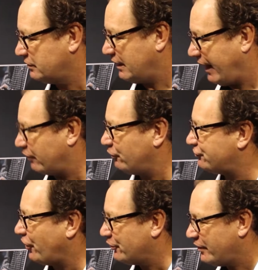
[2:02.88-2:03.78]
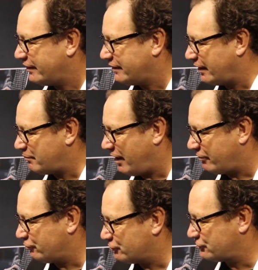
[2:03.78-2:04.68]
And also, you know, the
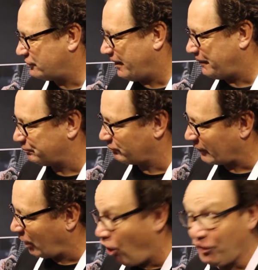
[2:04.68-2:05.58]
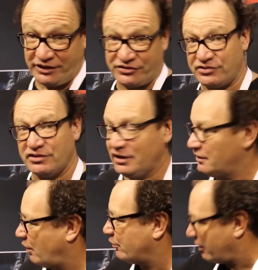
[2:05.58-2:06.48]
MarkForge Onyx
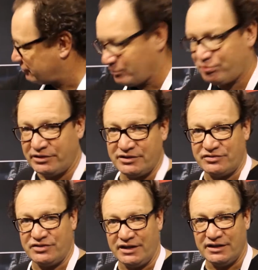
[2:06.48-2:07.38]
that we actually print this in,